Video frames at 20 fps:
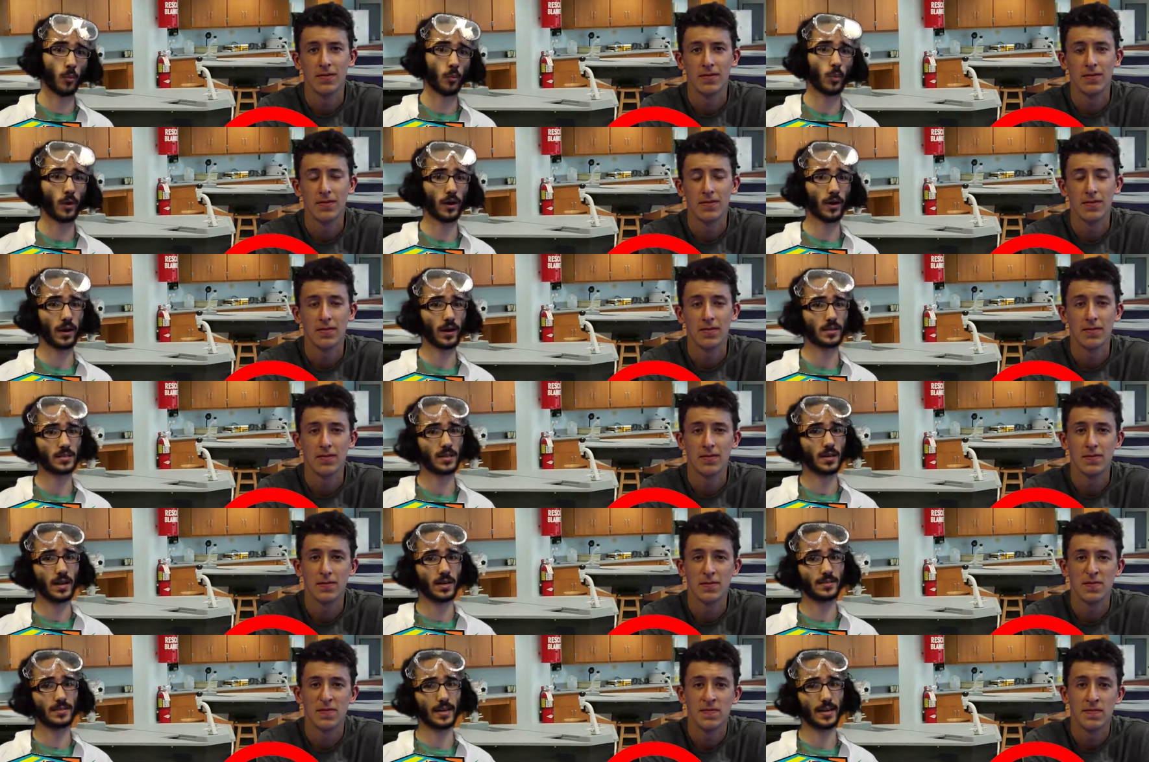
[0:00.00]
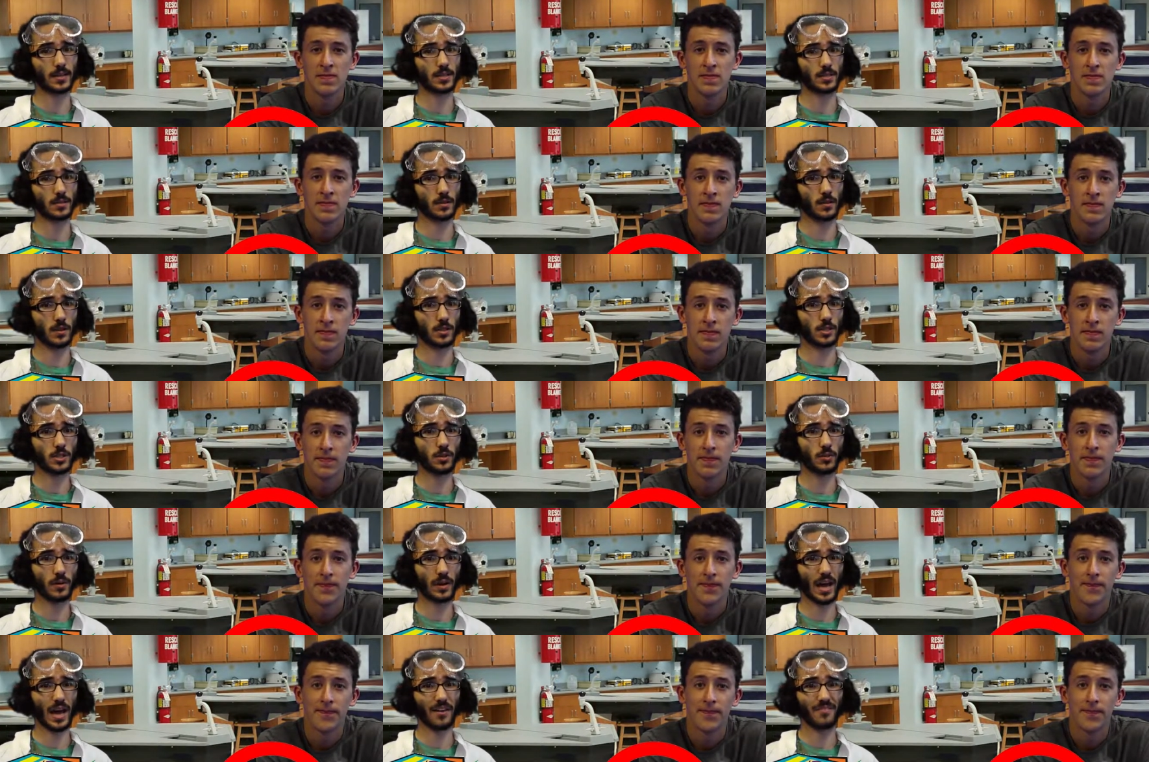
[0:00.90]
Speaker 1: whereas it takes
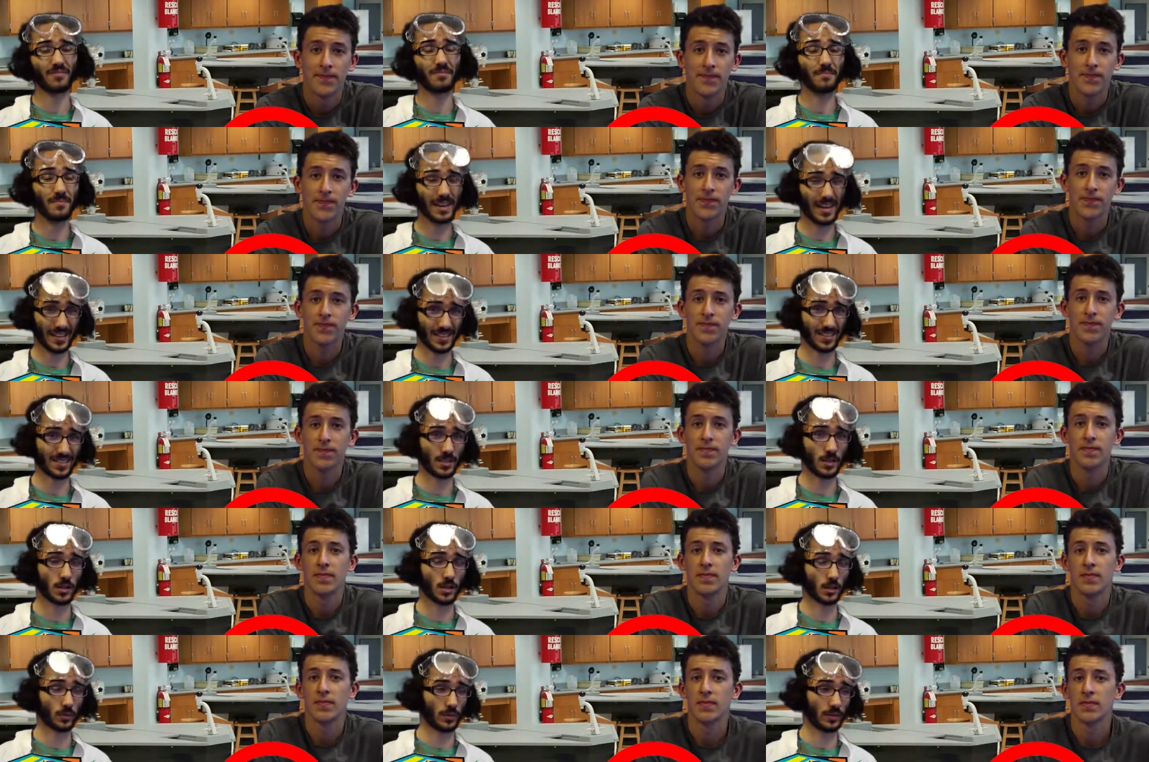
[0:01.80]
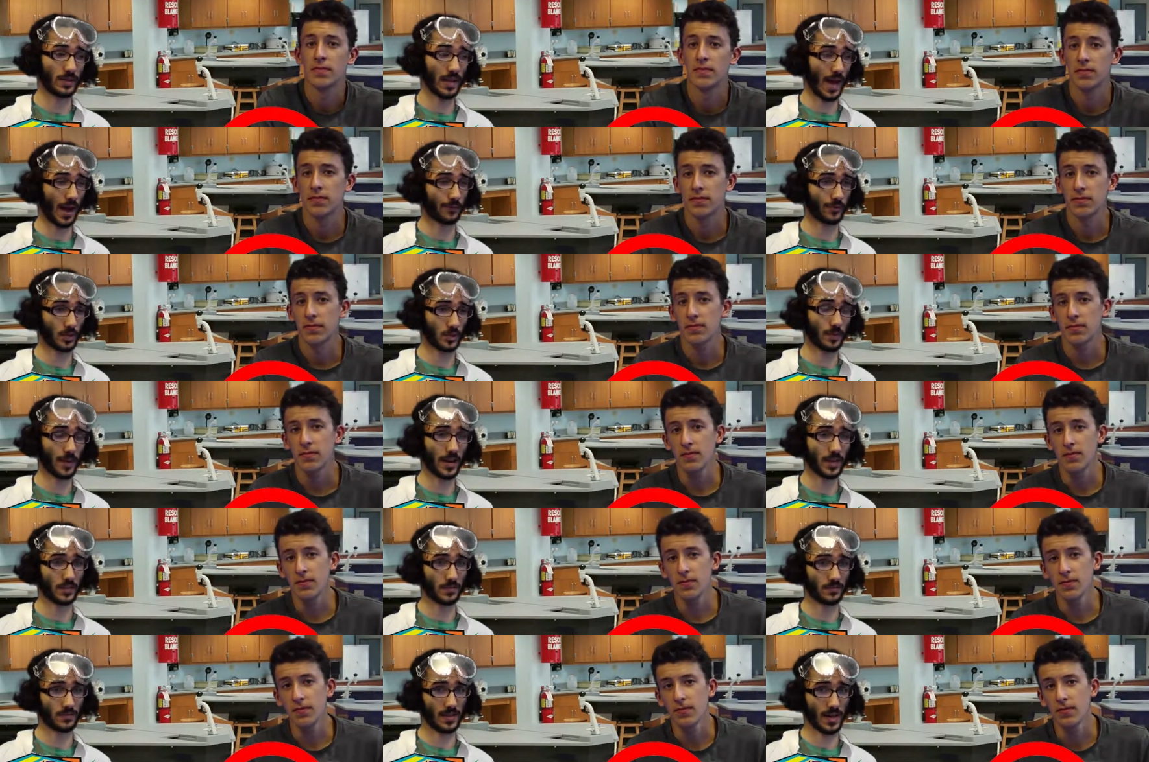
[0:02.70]
two and a half minutes to read the average
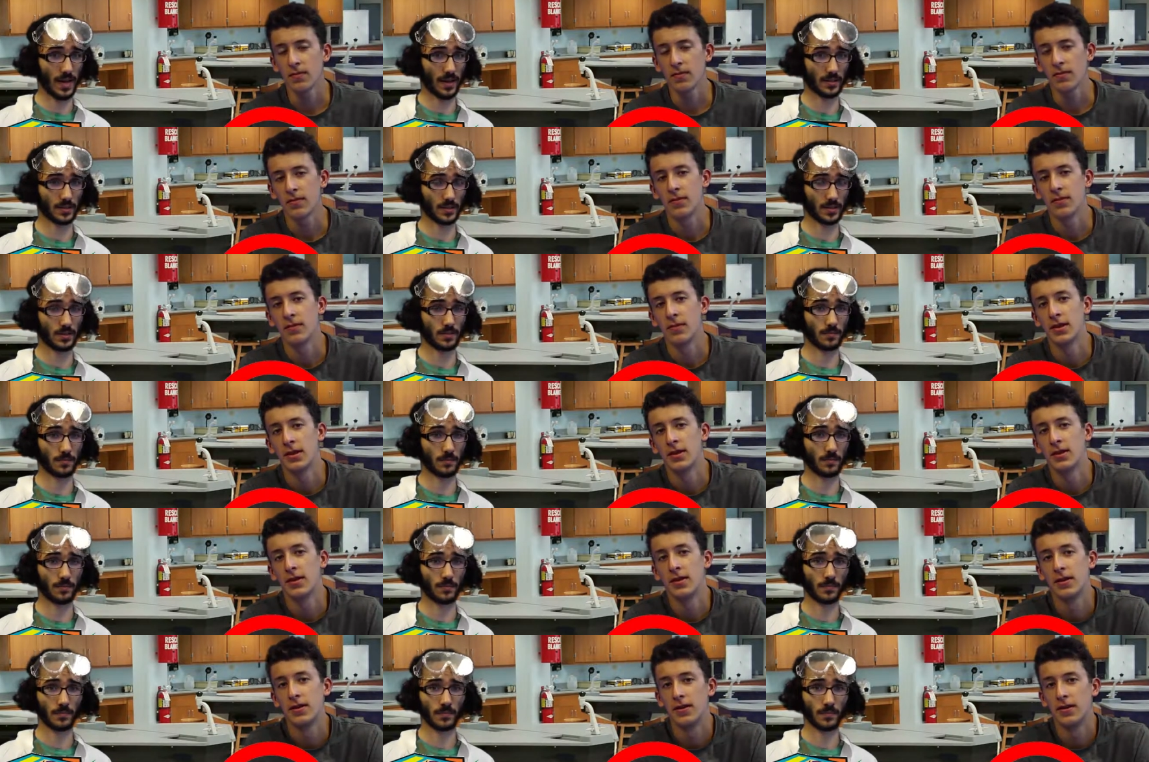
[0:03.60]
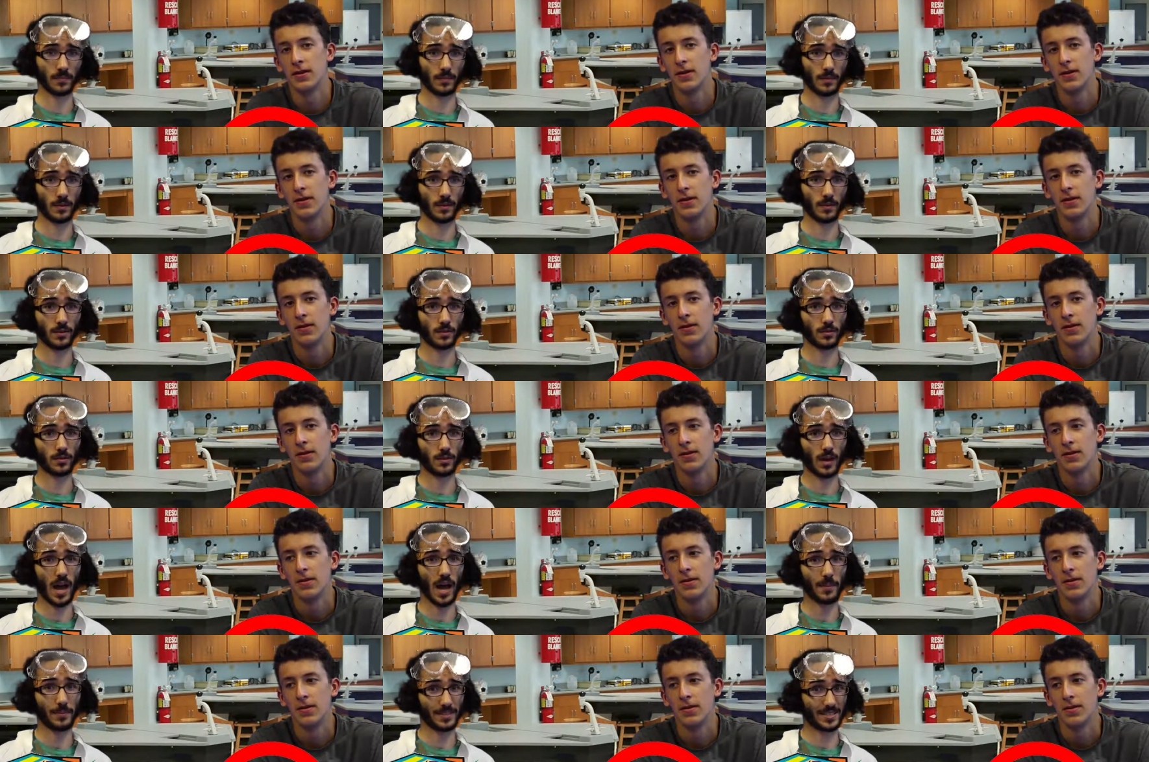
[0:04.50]
page of text.
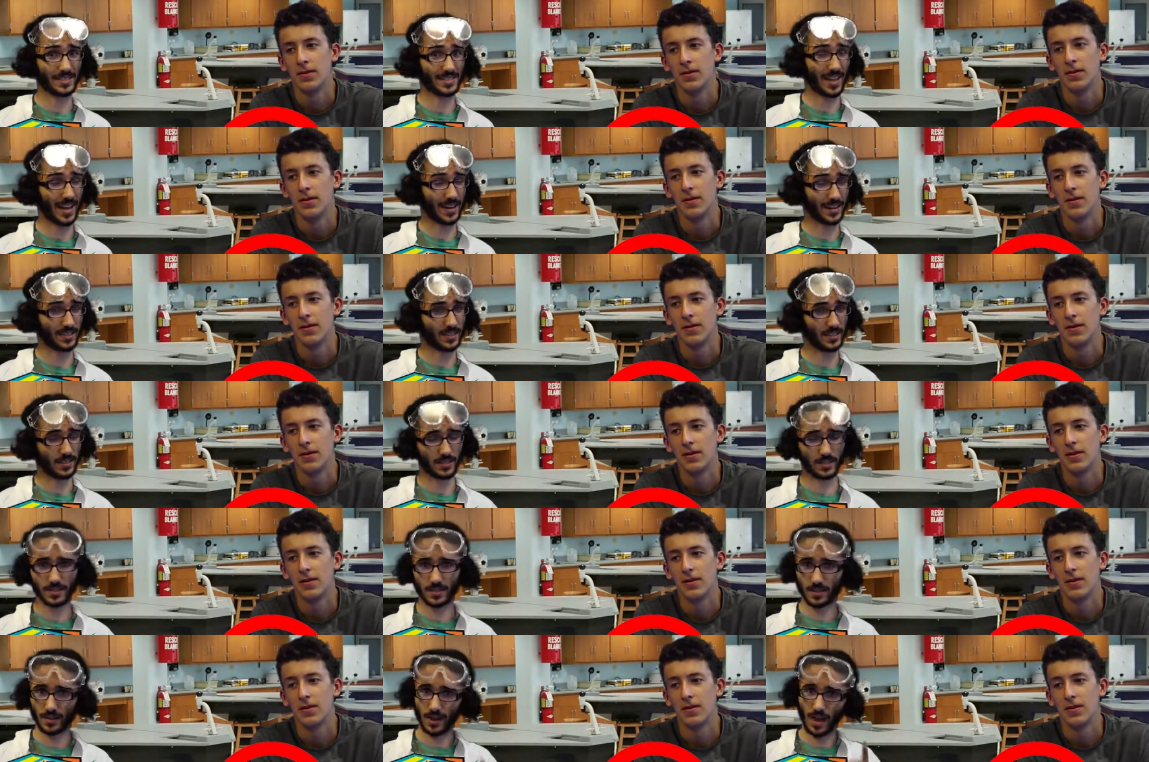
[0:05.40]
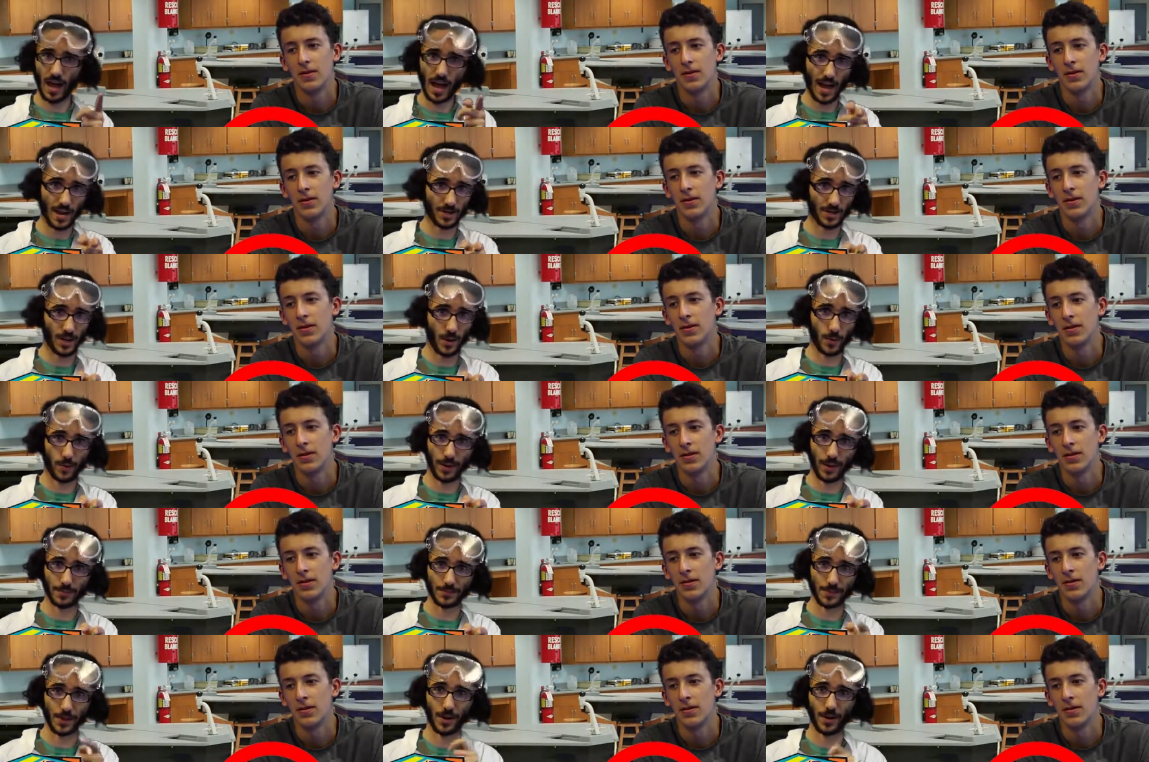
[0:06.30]
I'm a scientist. I know what
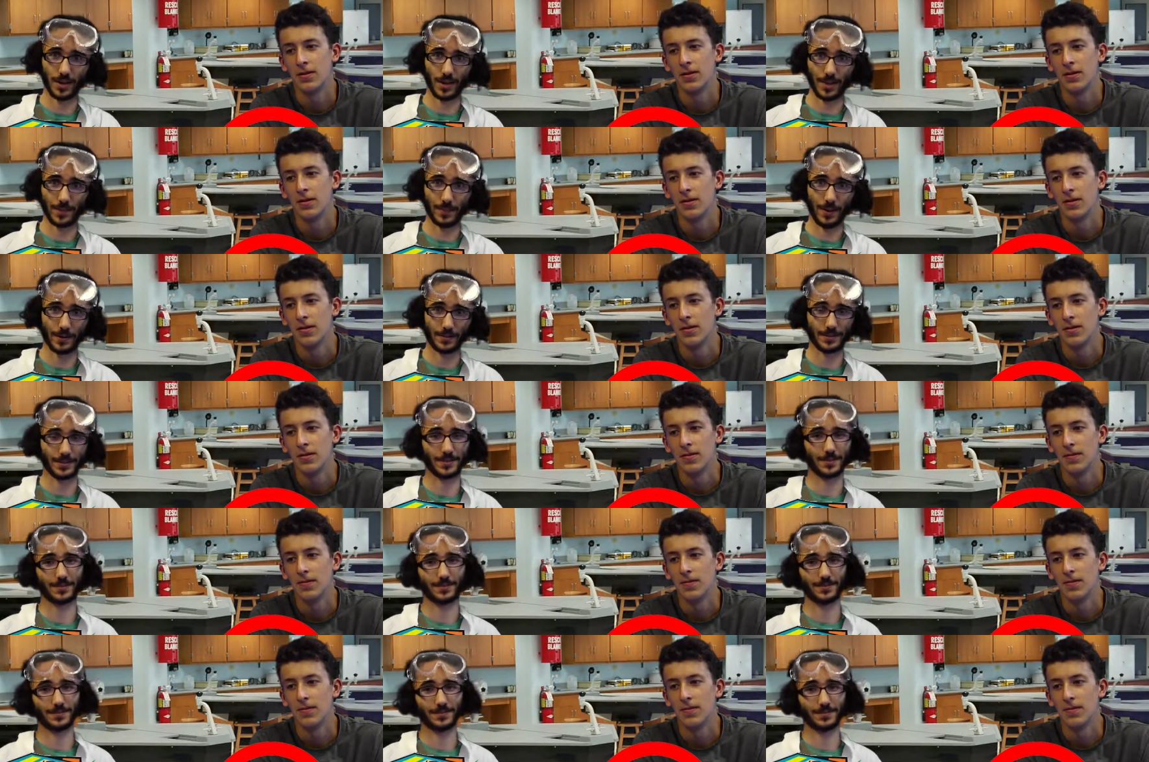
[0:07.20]
I'm talking about.